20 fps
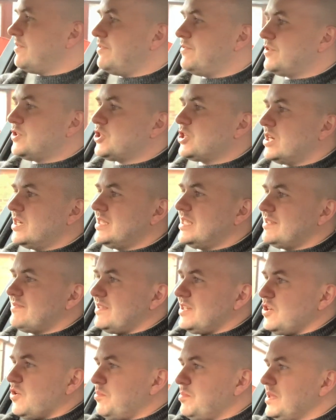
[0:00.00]
you've enjoyed this
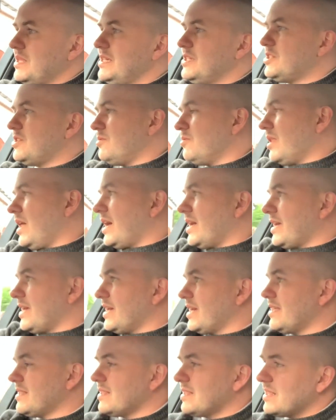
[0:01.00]
video, please do like
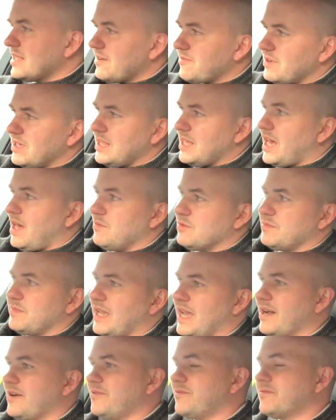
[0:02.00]
it. That really helps me
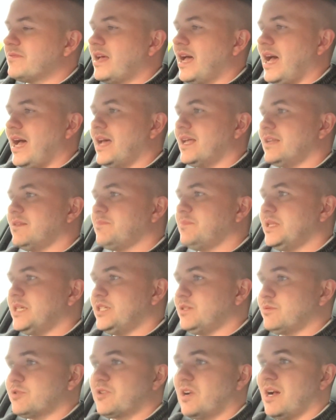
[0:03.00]
out, and please
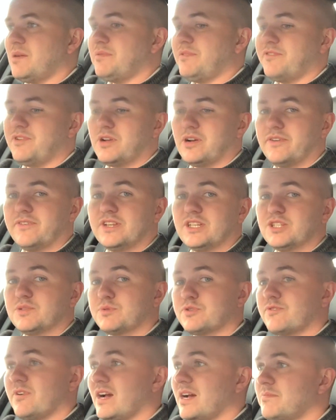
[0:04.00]
subscribe if you're not already
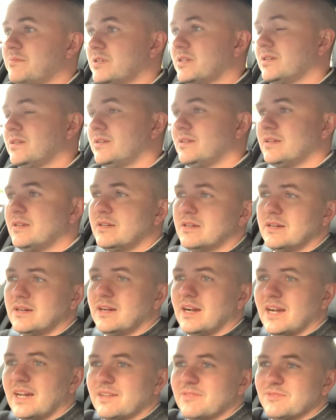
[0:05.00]
subscribed,
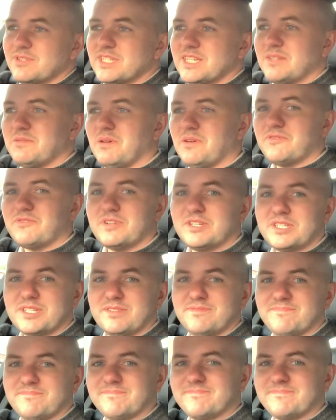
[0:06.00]
and I will see you all very soon.